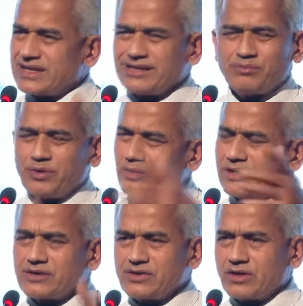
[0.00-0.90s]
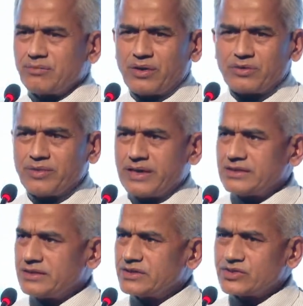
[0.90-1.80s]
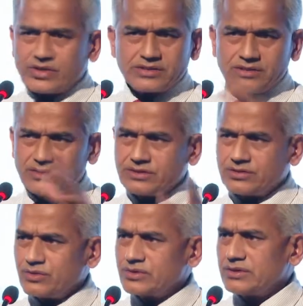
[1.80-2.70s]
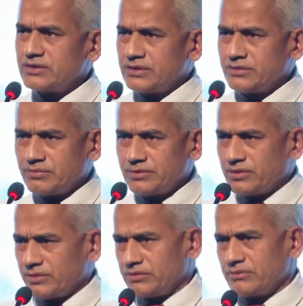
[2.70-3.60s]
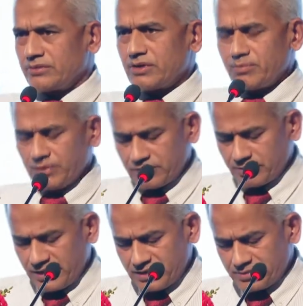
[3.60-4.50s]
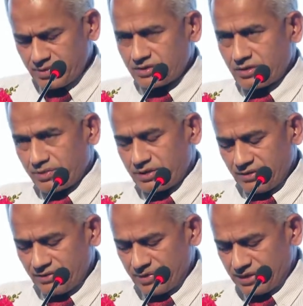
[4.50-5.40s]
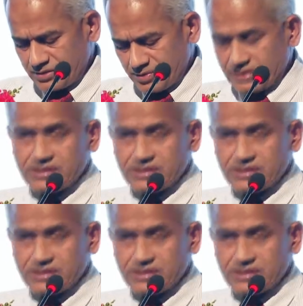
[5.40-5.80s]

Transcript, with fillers: And people can talk about managing stress in institution, in top leader management or mid-level management.